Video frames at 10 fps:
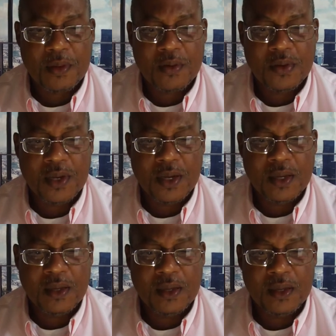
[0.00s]
Okay?
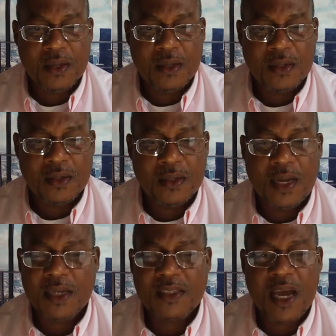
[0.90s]
The
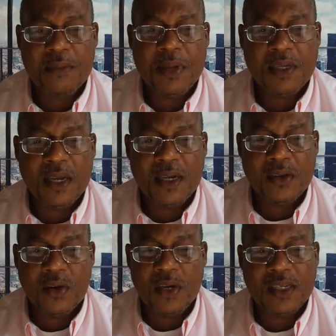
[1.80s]
next time they did it,
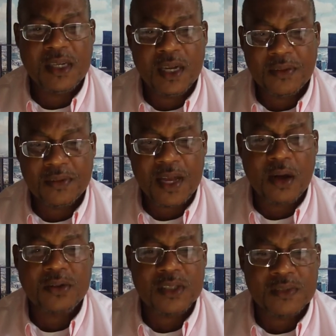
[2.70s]
God killed
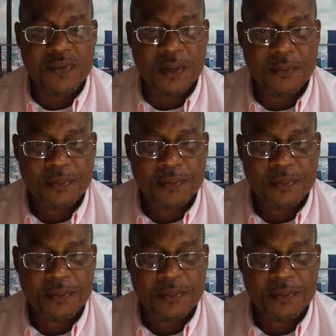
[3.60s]
thousands of them.